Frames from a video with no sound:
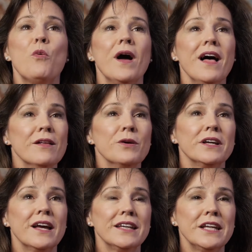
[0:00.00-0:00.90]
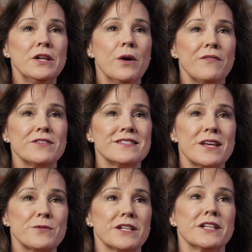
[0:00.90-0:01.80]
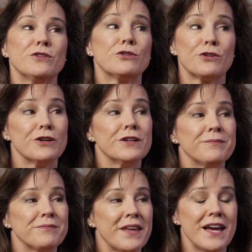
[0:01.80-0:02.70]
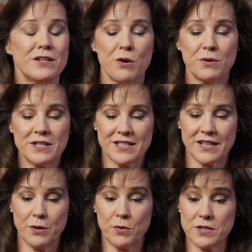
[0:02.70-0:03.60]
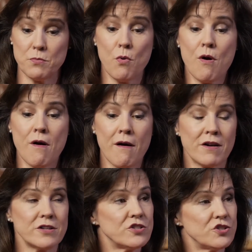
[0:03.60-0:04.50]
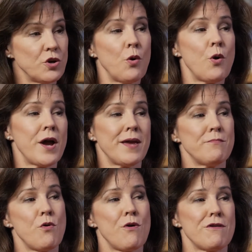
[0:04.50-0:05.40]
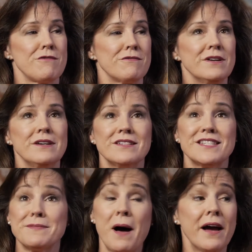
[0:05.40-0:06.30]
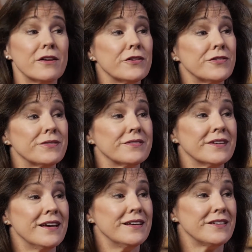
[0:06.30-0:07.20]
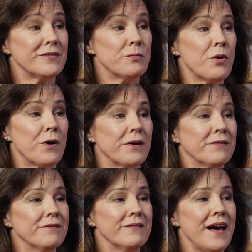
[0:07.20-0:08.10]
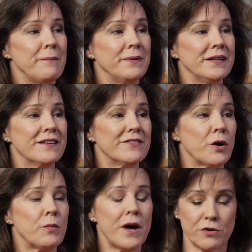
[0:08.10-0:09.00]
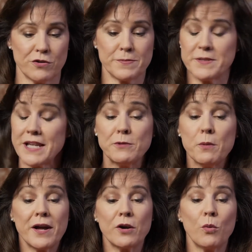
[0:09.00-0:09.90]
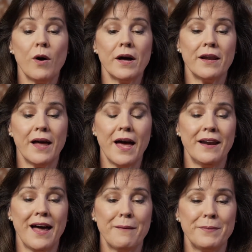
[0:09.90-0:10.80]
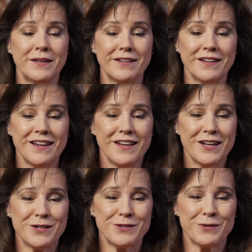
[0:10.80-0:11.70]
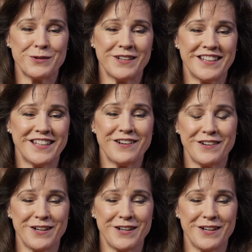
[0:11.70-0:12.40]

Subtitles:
Well, you know, ever since I was a little girl, I noticed that there was more joy, more smiles, just more happiness around Christmas time, no matter what had happened during the year.